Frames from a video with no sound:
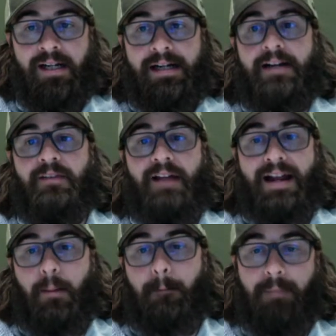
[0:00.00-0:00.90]

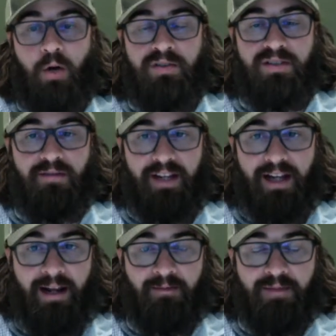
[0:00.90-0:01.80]
unlike most of the
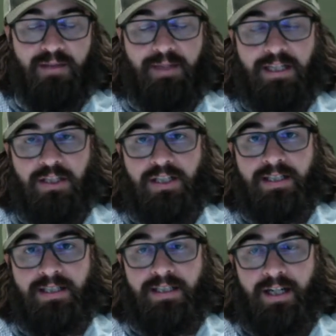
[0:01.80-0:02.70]
game
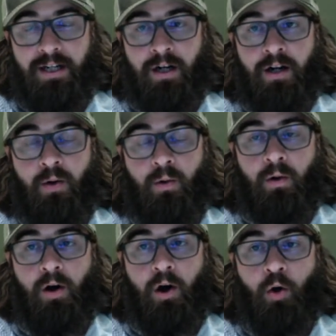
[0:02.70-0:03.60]
species here in
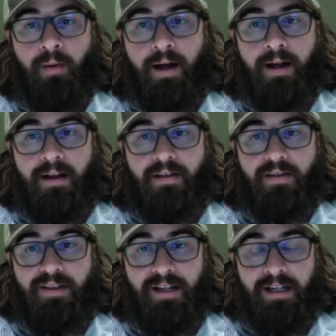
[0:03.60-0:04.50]
Oklahoma,
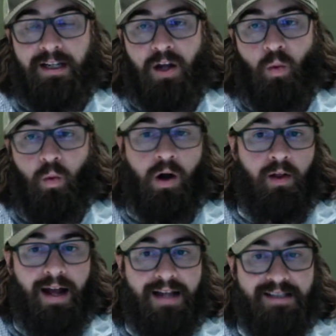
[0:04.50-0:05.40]
the
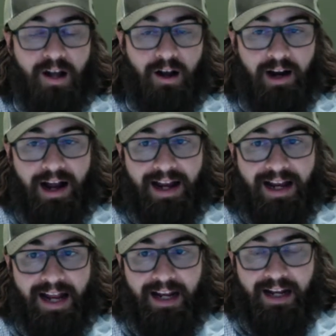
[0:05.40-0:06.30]
walleye, saugeye,
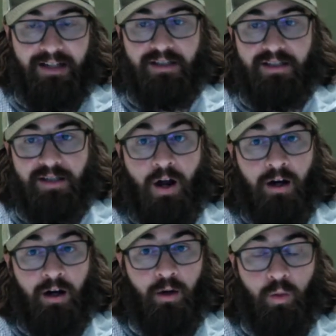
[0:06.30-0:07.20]
and
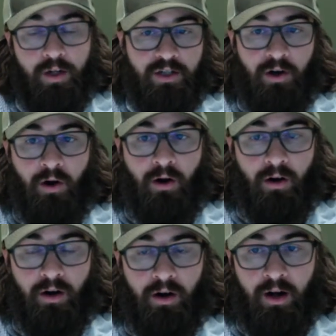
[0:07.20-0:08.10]
sauger, which
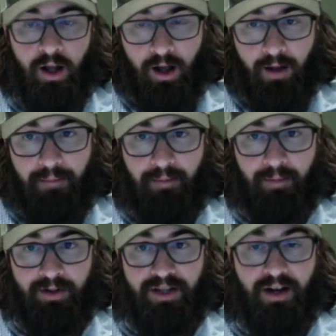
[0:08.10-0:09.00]
are
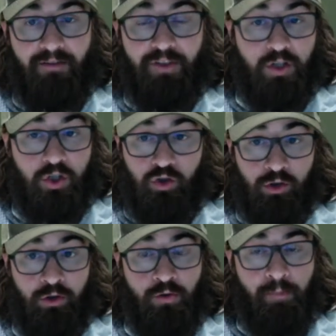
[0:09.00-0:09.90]
members of the
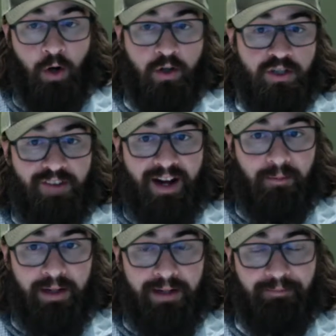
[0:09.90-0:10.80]
true perch
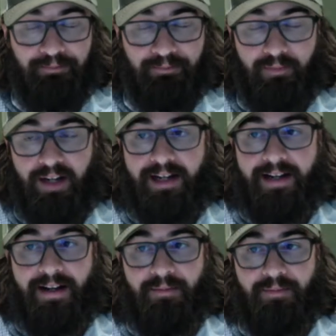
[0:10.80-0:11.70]
family,
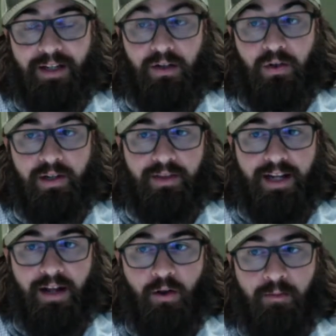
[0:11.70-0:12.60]
um, including the
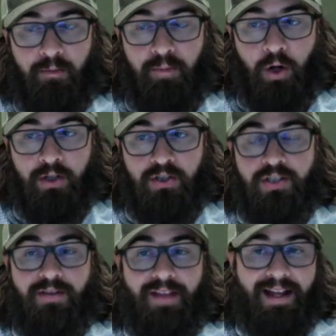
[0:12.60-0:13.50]
yellow
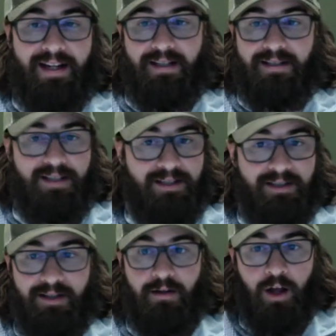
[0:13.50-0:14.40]
perch that exists
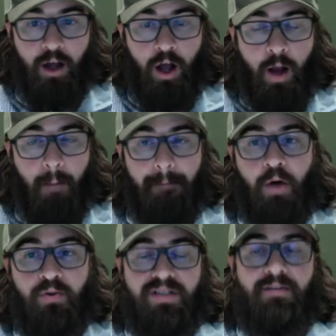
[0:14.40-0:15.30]
in
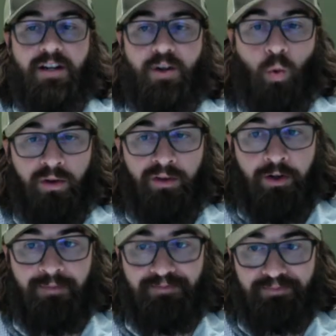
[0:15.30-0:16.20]
most of the
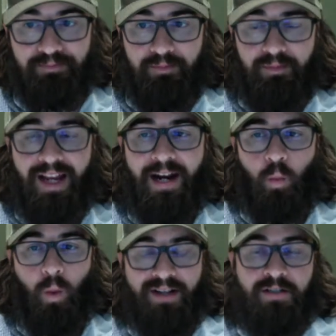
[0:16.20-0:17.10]
northern and
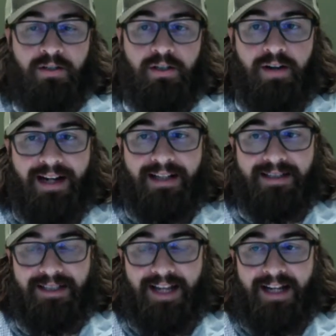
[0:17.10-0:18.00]
western United
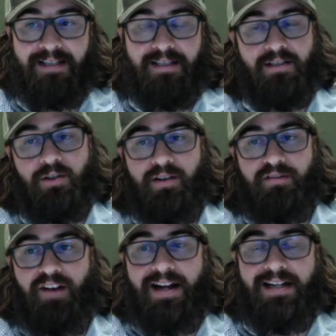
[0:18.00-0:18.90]
States. You can
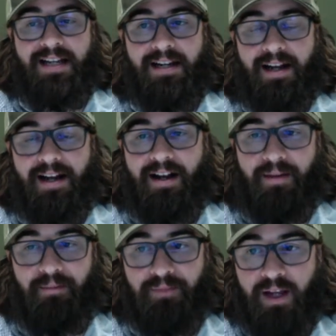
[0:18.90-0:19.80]
find it.
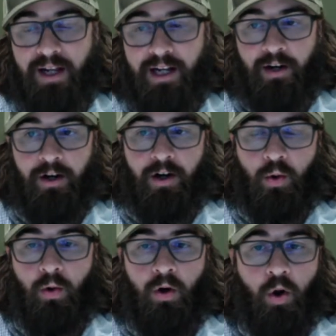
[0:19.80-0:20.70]
Um, here in
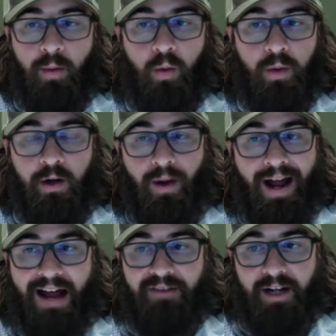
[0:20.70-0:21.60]
Oklahoma, we don't
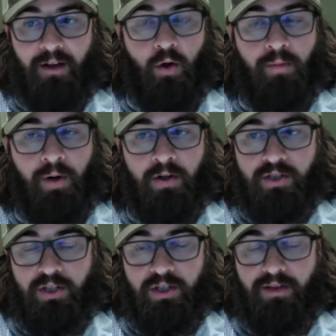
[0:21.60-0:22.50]
have yellow
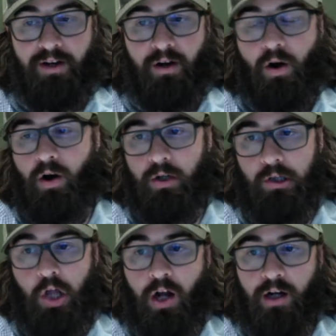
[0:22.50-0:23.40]
perch. There are
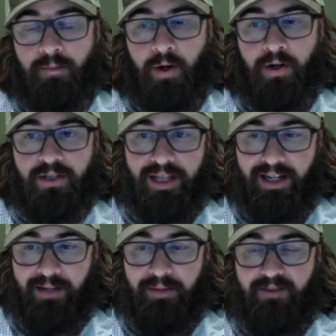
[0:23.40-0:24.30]
log perch that
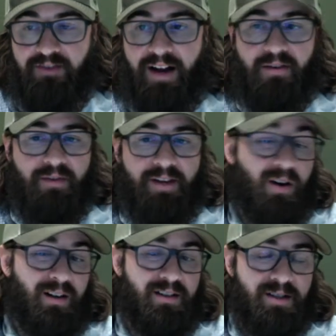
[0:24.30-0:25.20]
can be found on the
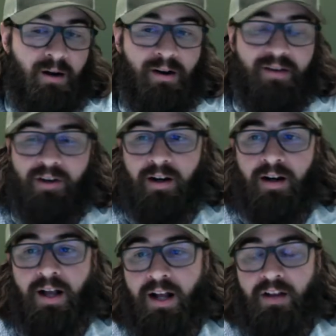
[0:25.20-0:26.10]
Arkansas River.
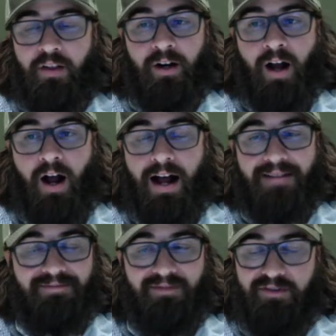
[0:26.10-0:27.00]
They're caught
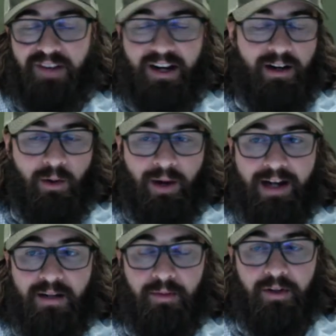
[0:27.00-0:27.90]
very
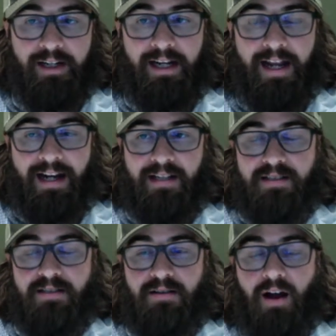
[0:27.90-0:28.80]
randomly and
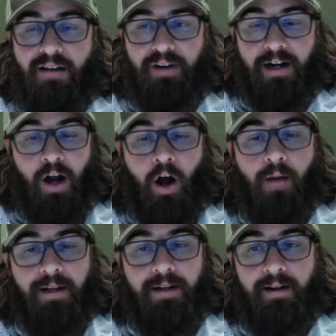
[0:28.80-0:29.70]
it's not very
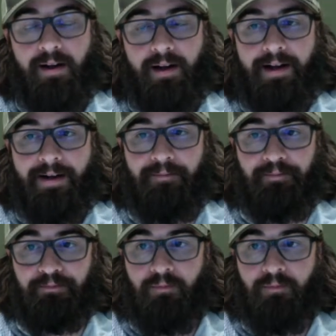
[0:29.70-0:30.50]
common. Um,